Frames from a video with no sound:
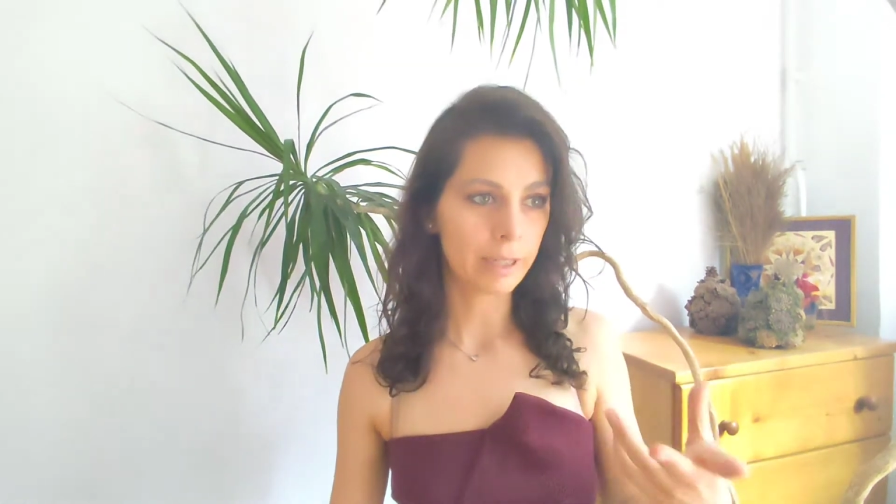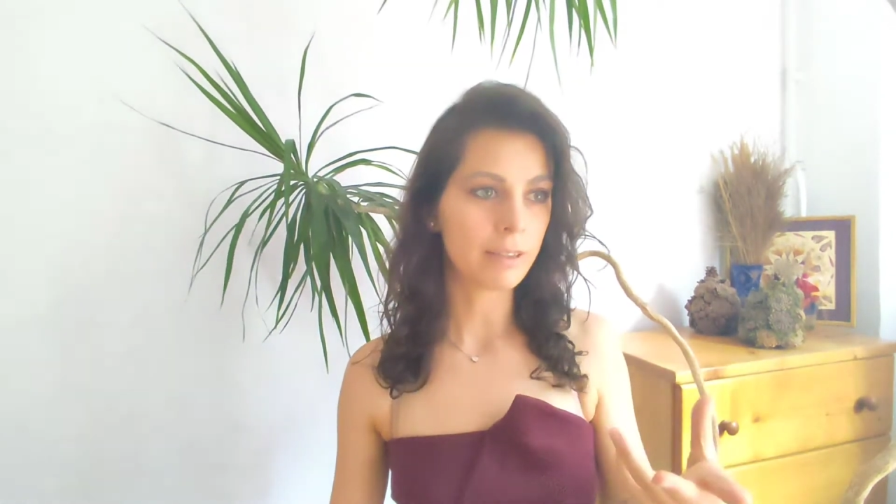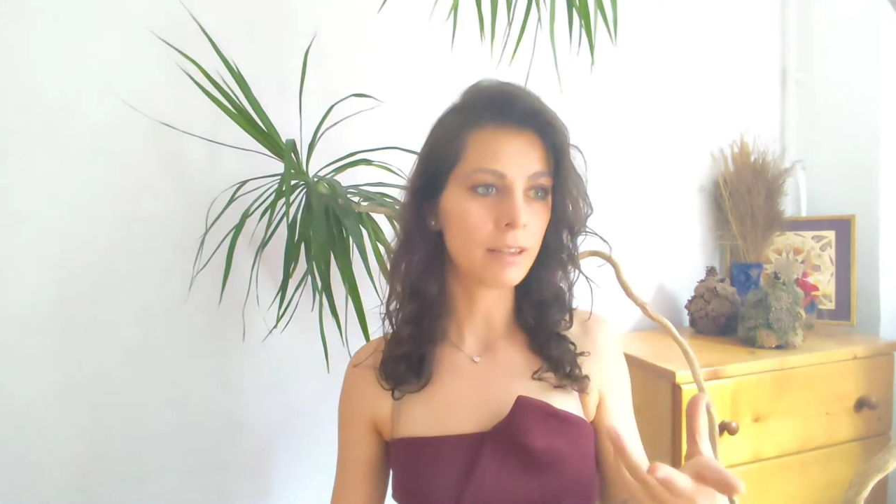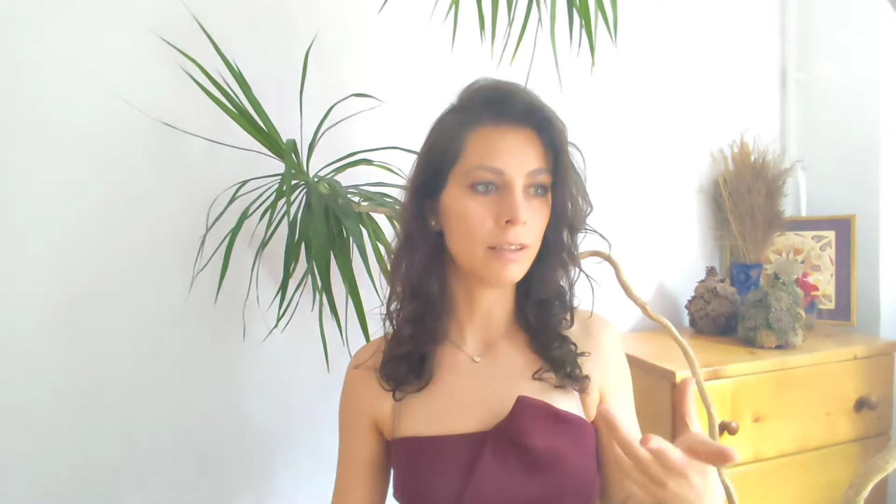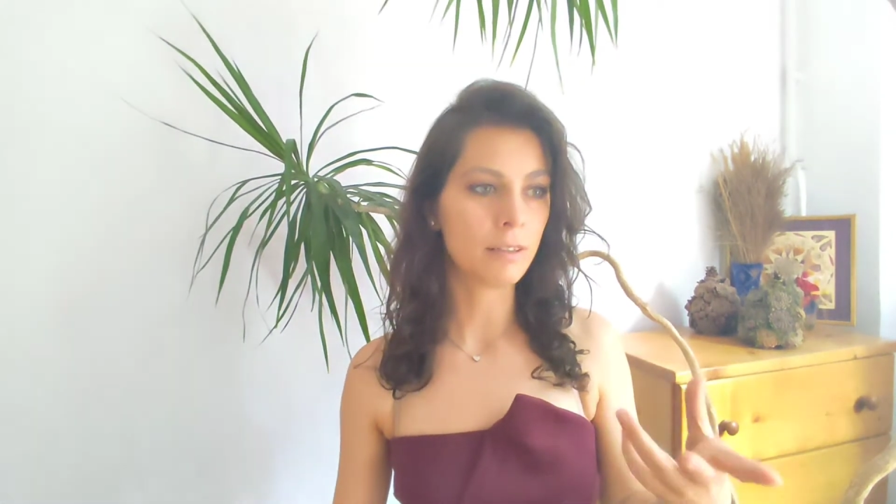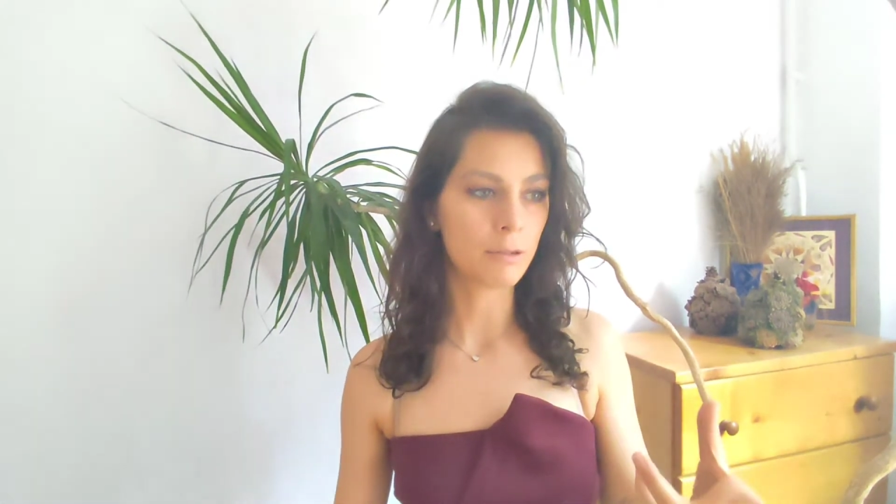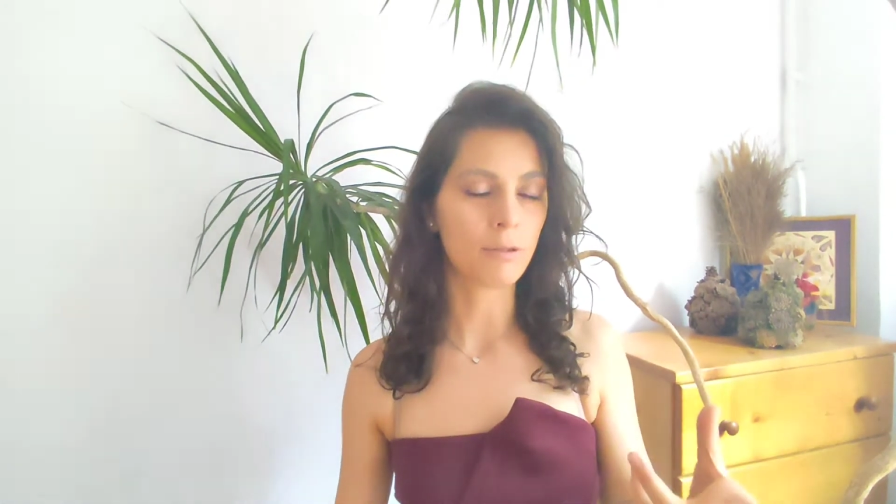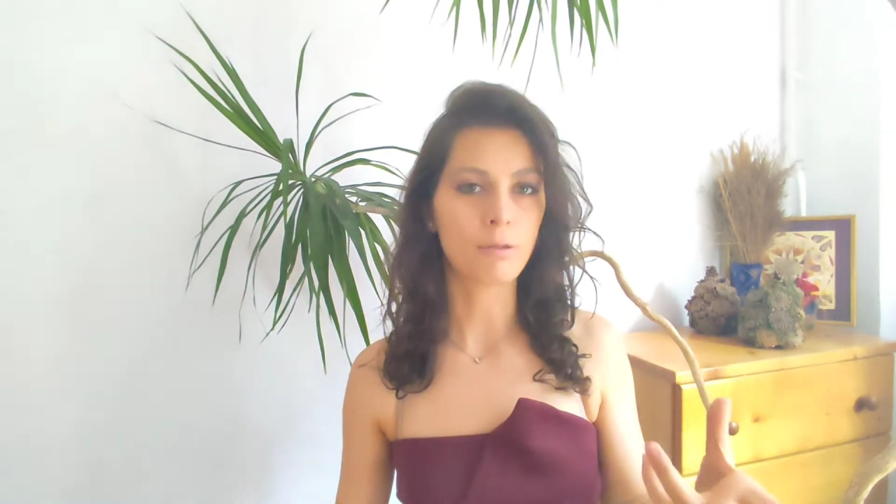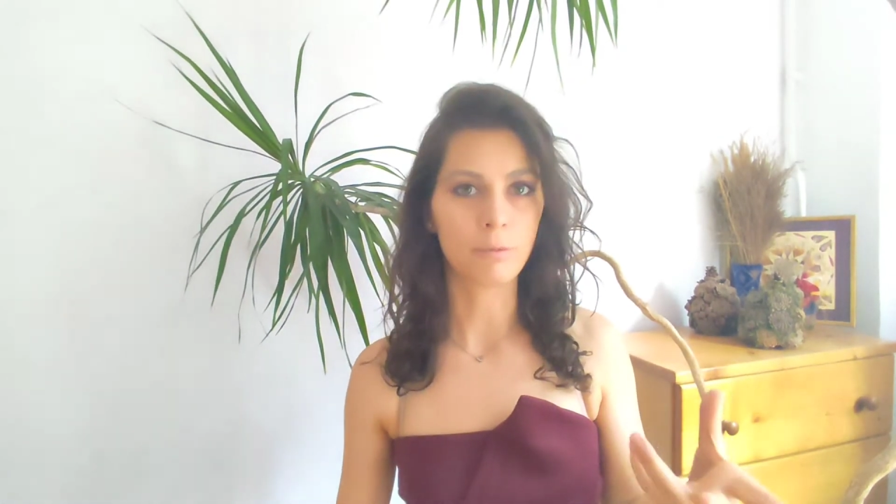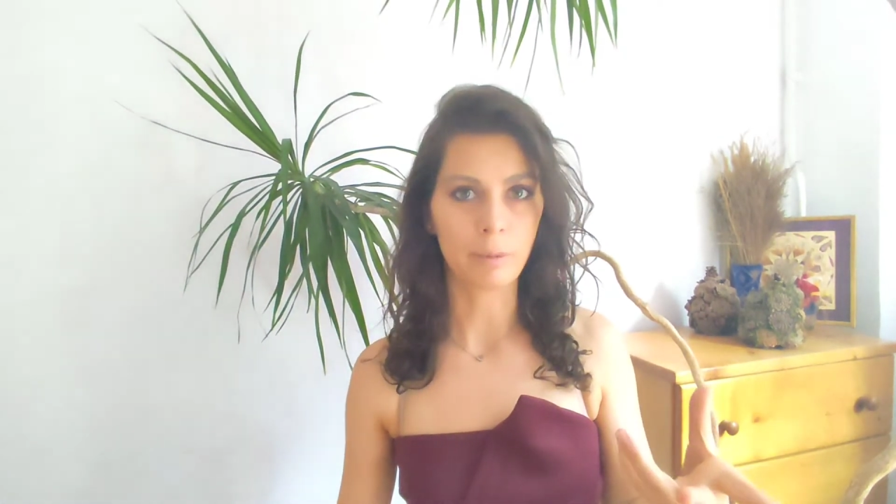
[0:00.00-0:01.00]
Granted, it's
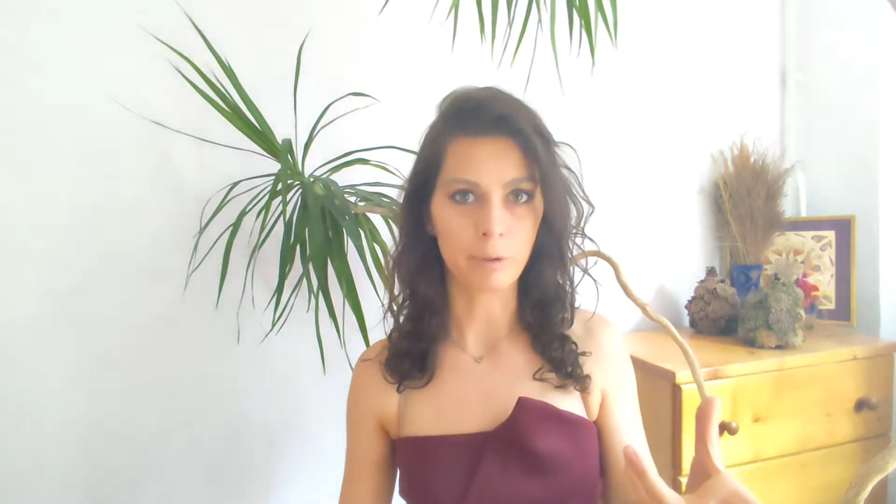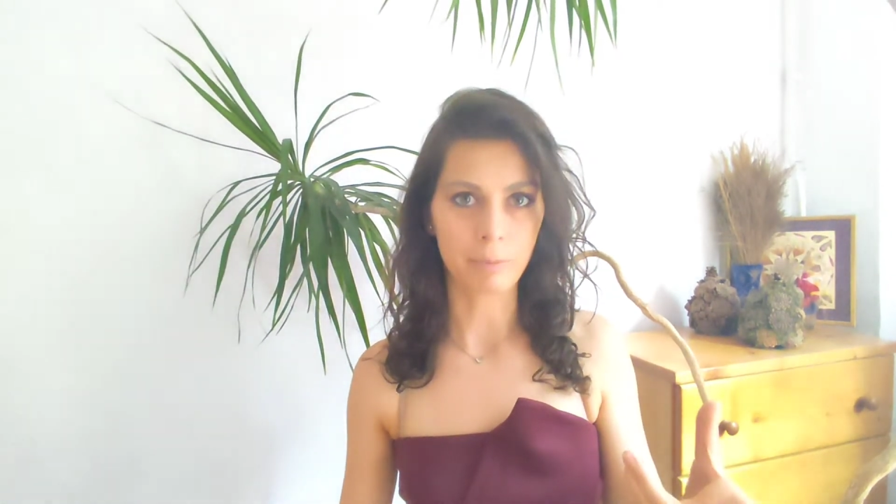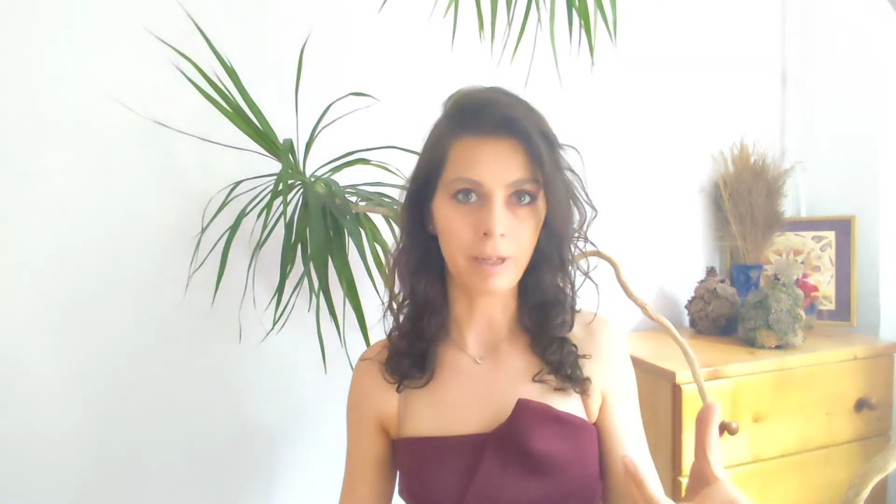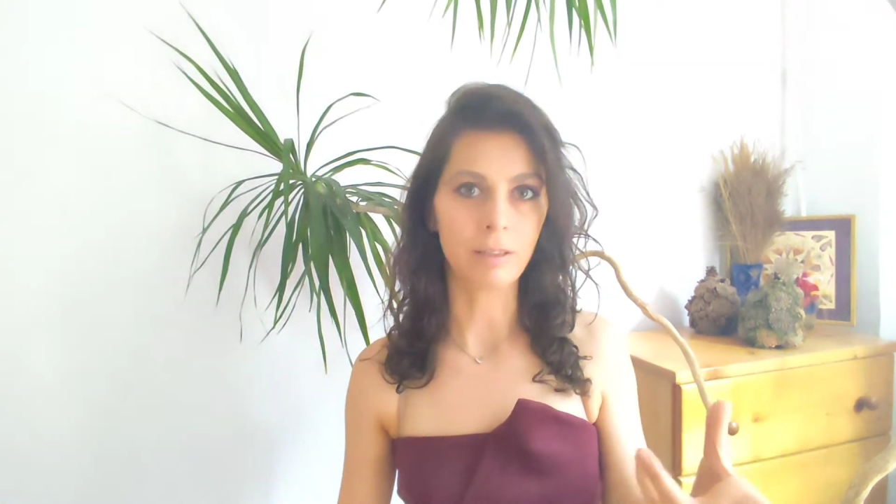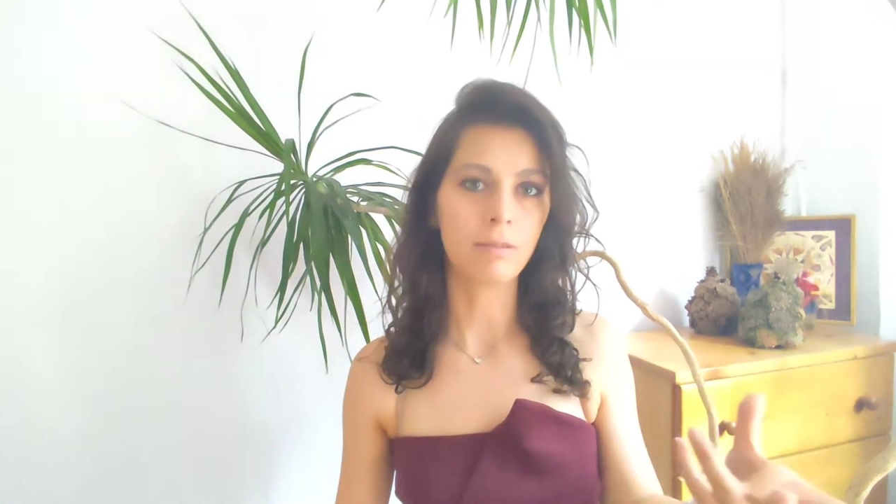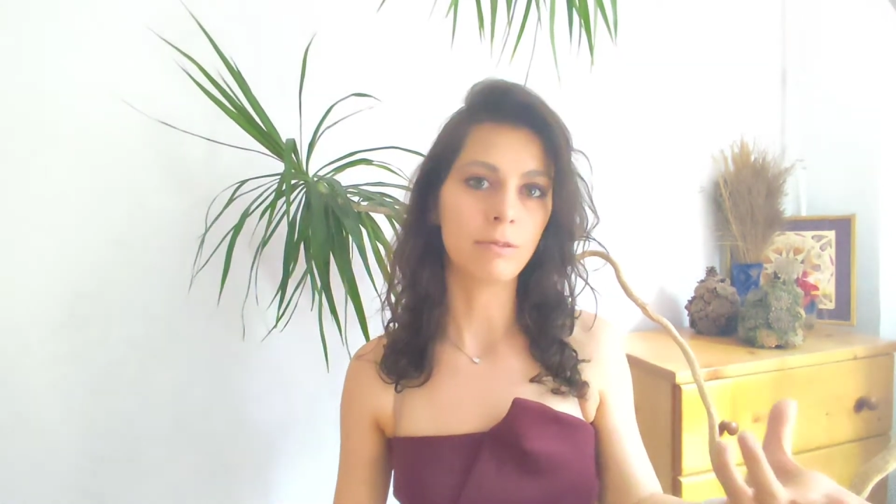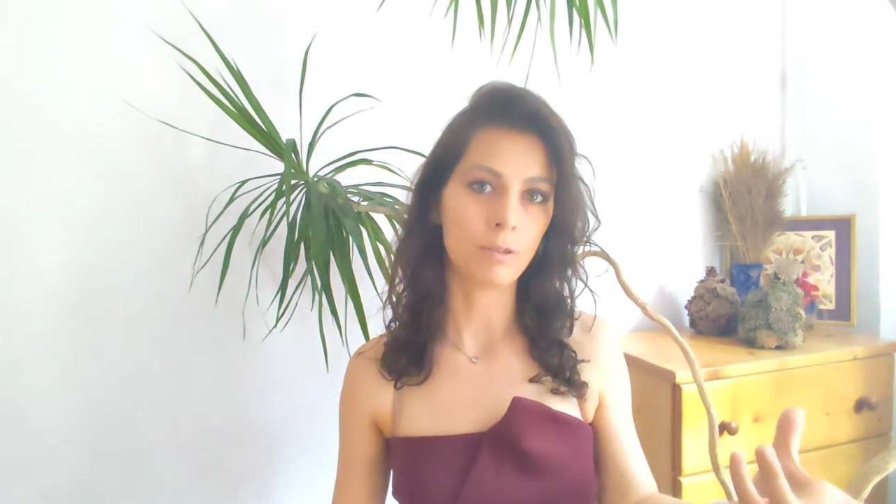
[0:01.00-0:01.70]
also my perspective,